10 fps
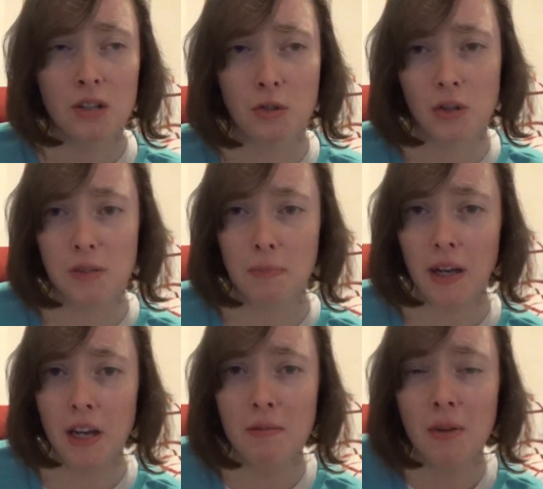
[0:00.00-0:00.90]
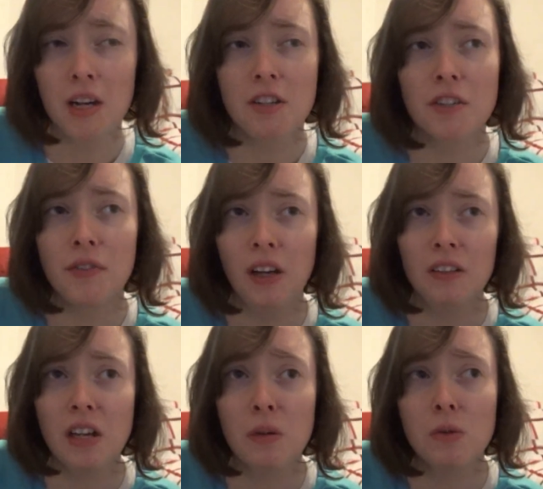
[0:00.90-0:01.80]
choice by him I just
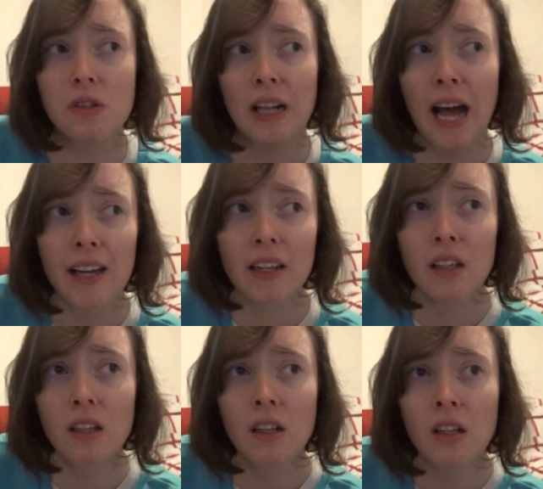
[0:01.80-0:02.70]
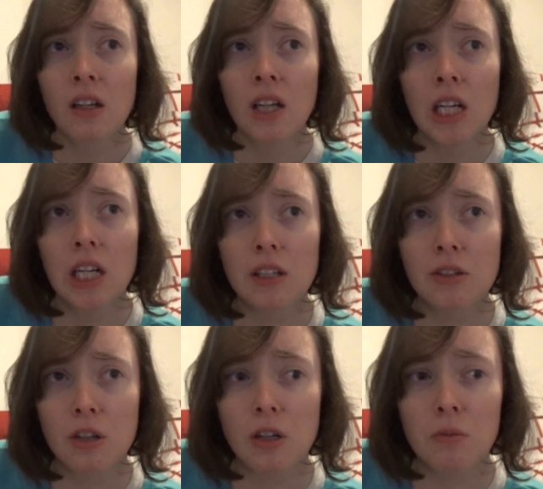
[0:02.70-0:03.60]
felt it was lacking in
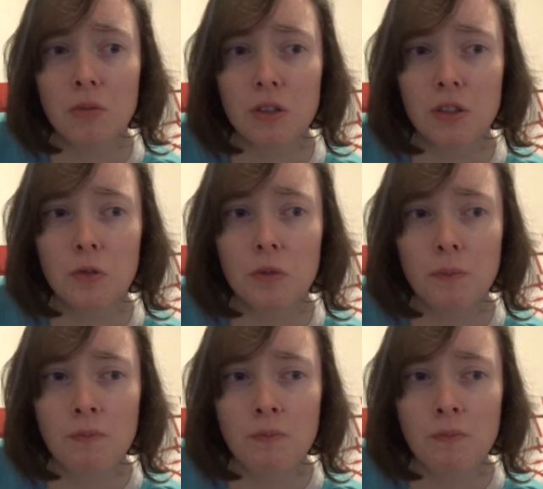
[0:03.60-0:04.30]
terms of